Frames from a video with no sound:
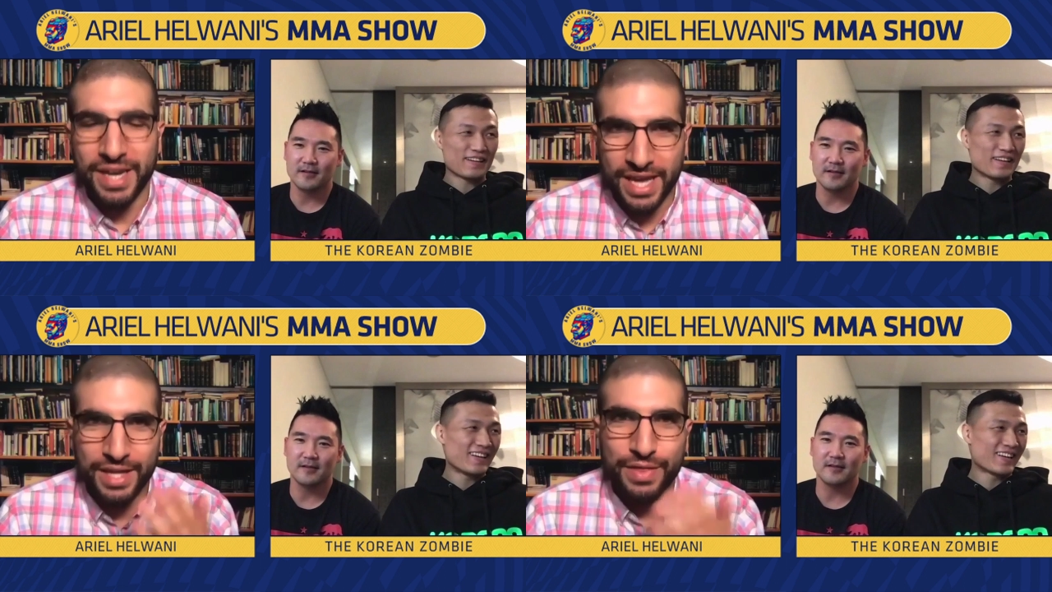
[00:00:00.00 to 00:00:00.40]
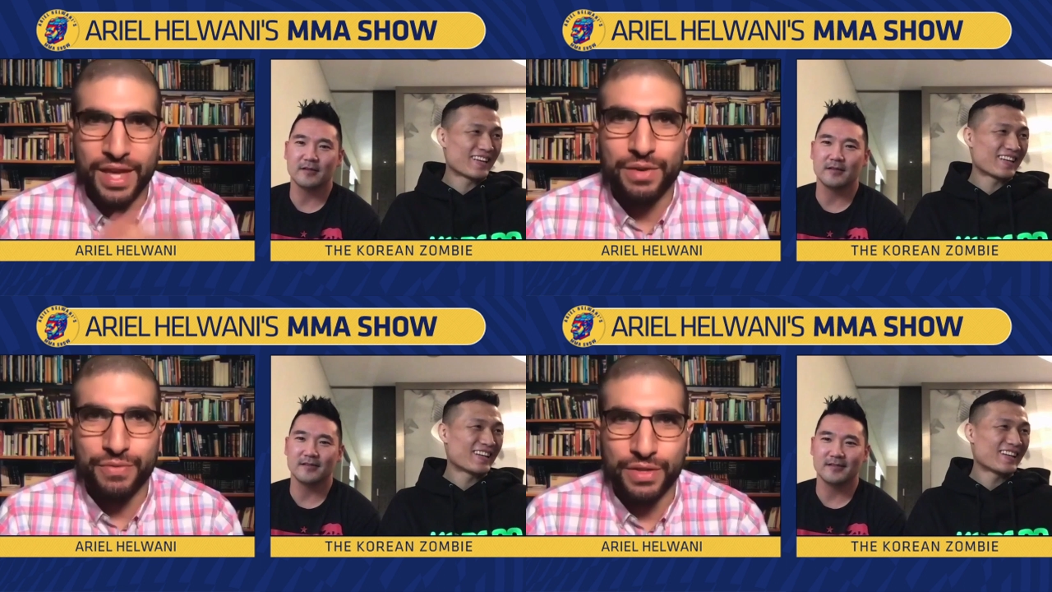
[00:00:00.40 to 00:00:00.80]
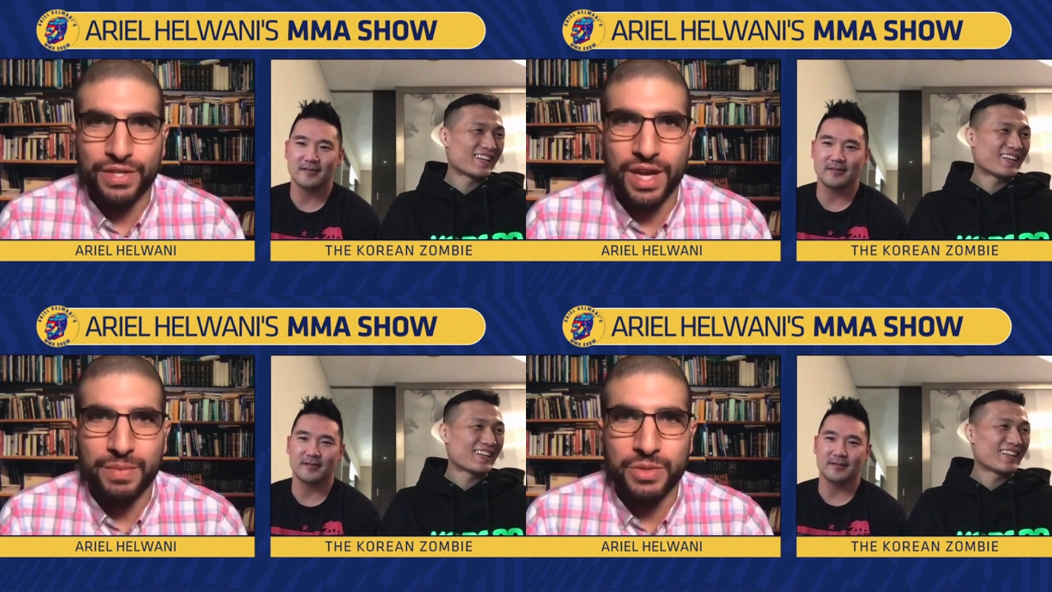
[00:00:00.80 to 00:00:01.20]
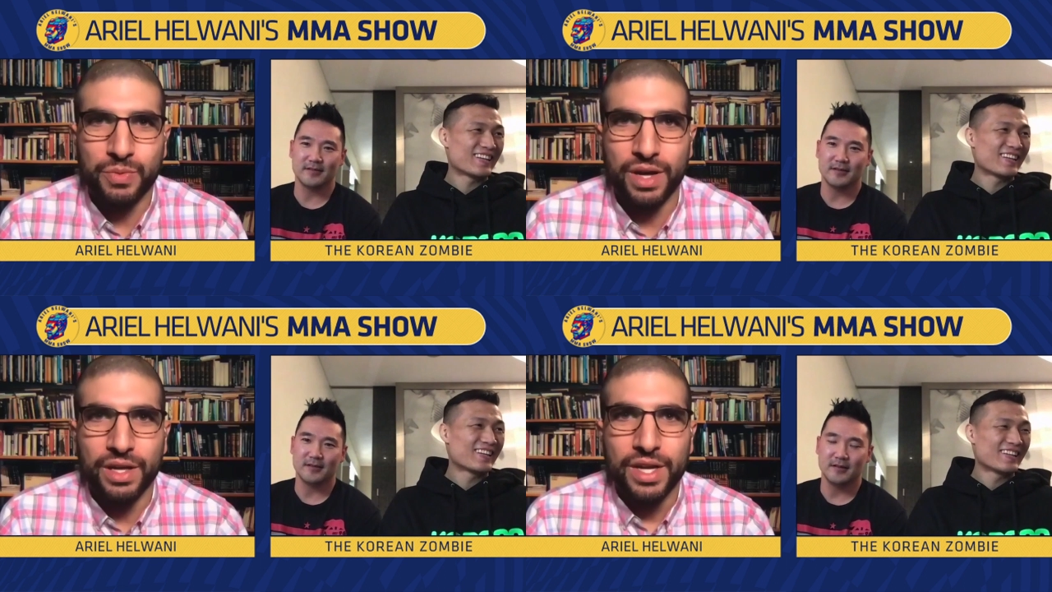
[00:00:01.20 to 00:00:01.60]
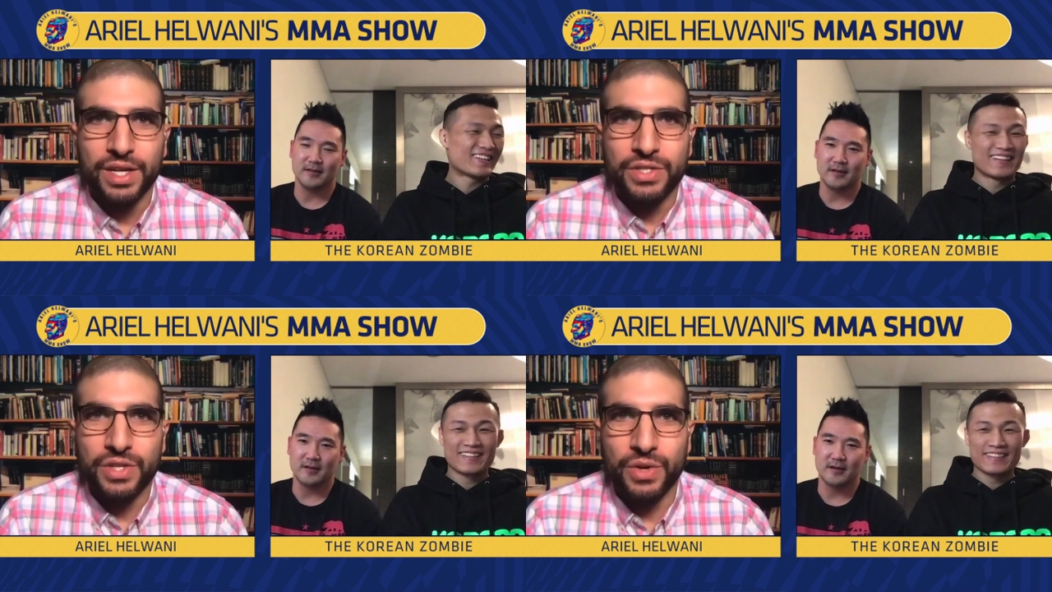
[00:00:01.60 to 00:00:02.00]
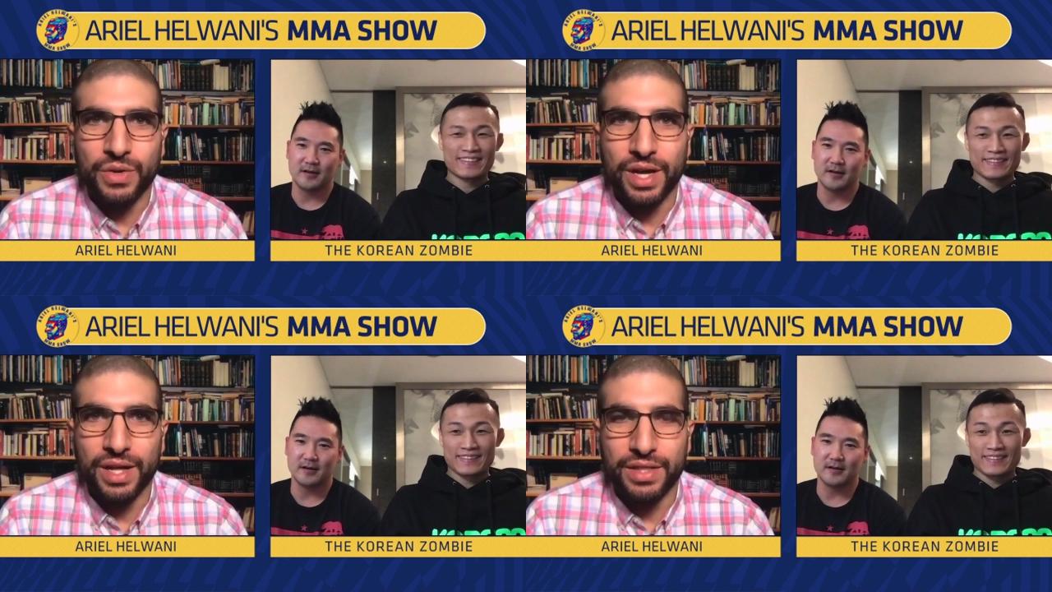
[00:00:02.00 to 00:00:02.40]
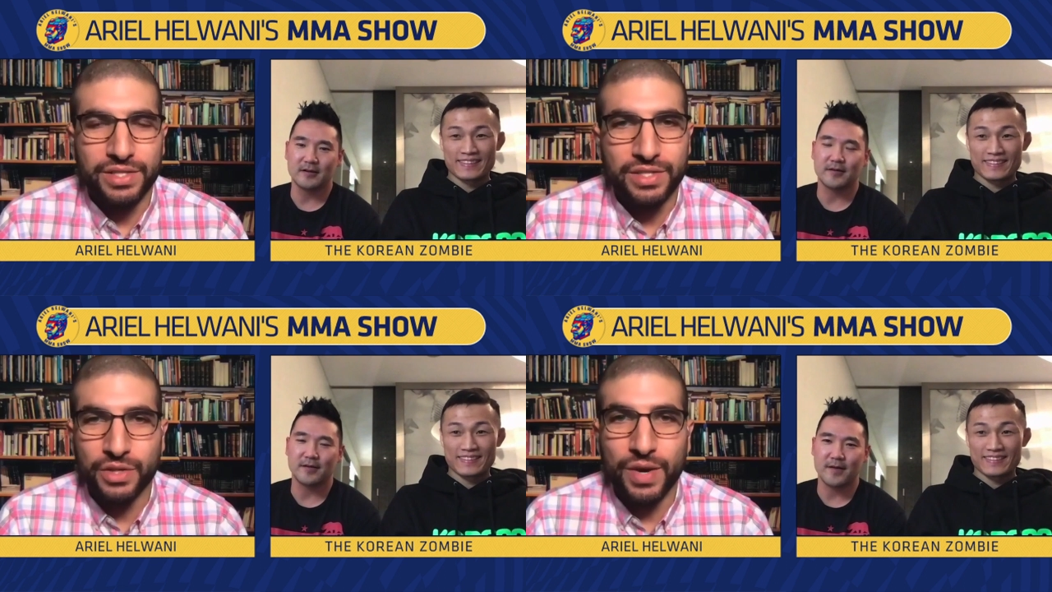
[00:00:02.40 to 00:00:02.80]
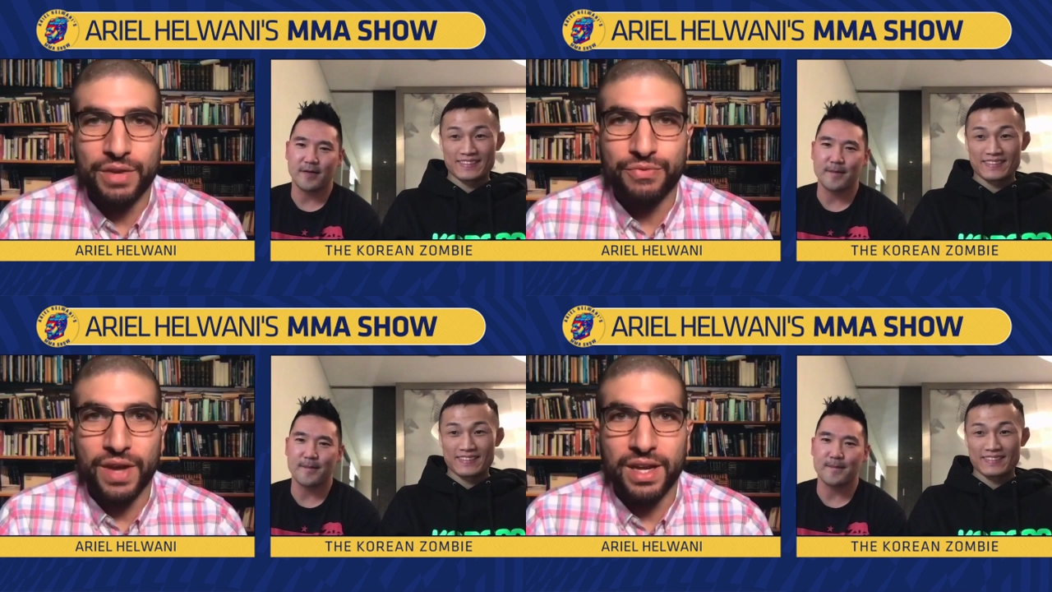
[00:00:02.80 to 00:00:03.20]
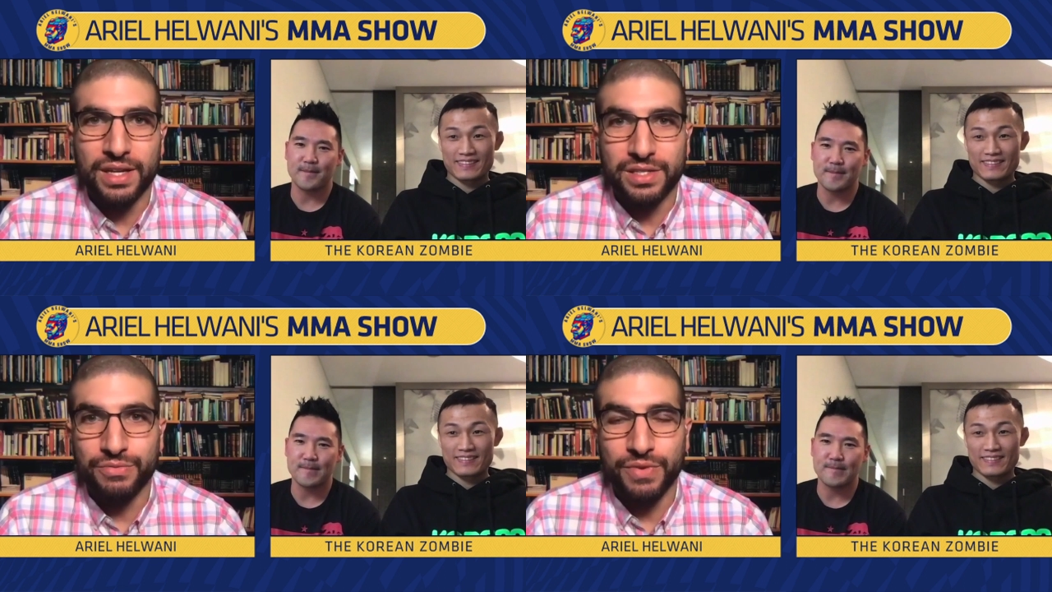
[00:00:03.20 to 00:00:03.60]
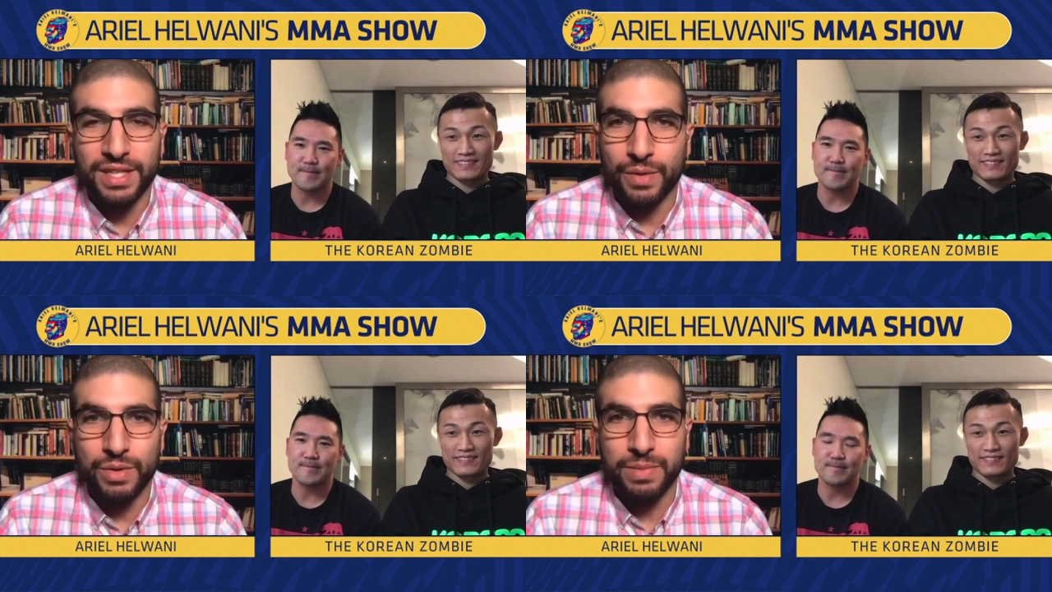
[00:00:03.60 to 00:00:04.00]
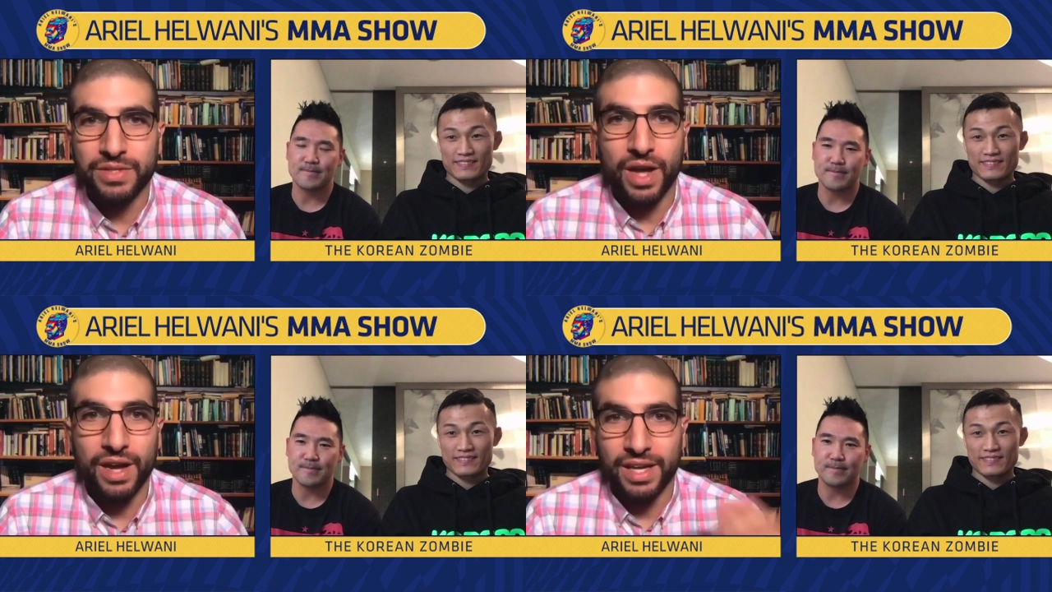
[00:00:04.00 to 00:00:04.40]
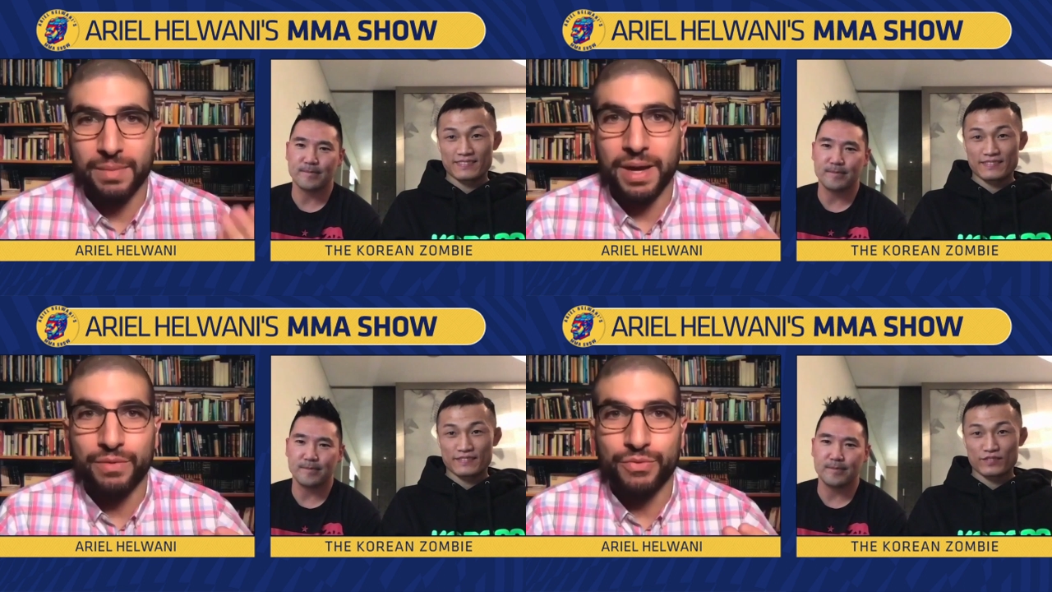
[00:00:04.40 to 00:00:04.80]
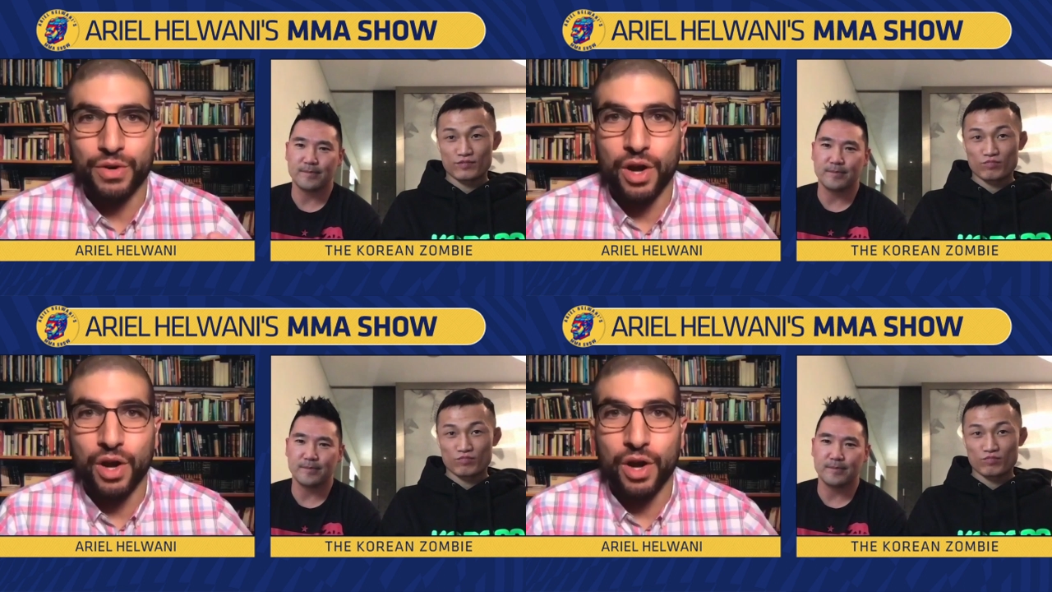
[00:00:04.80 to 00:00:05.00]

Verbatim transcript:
Speaker 1: Eddie, thank you for the time as well. So uh, this is a great fight, and it's a fight that we've been talking about for